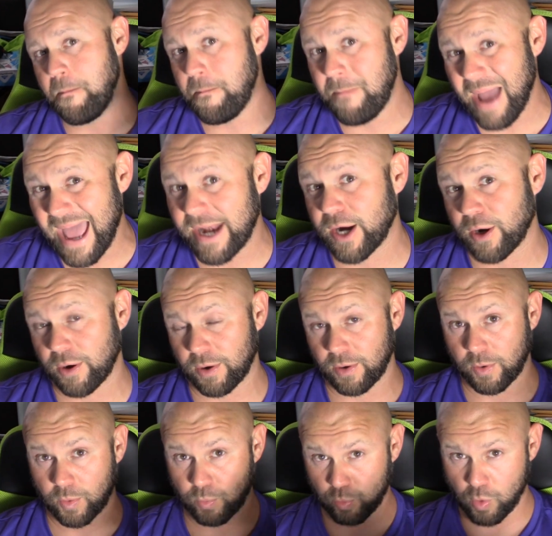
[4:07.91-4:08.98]
better
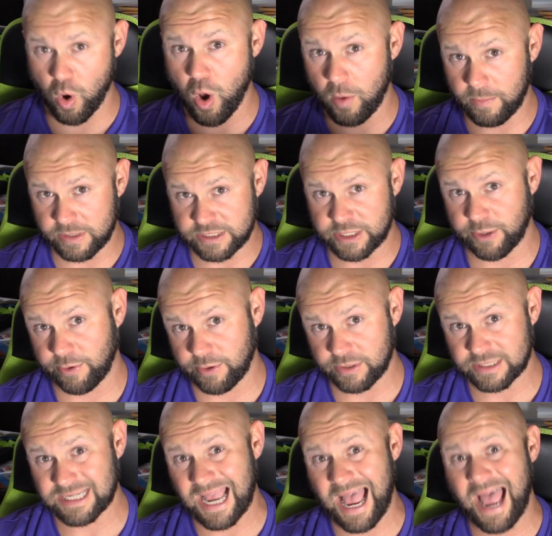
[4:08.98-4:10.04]
raw
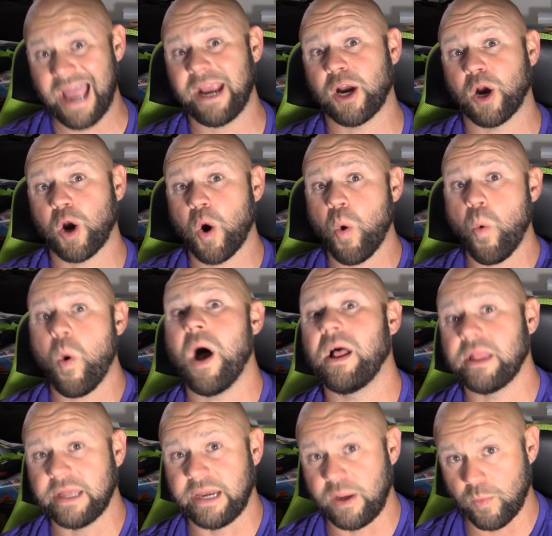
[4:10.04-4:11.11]
materials, higher
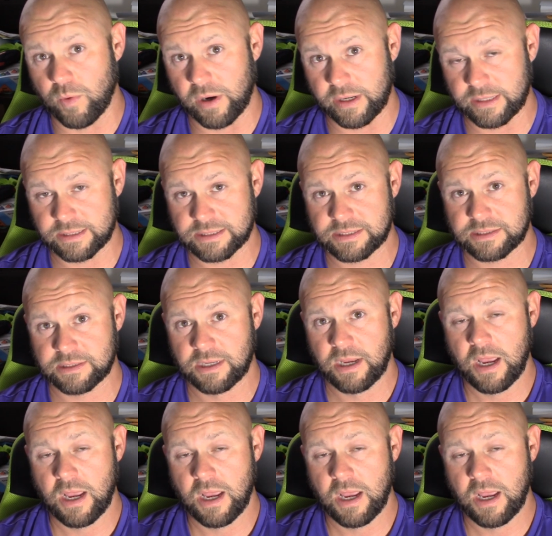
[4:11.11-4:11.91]
quality ones,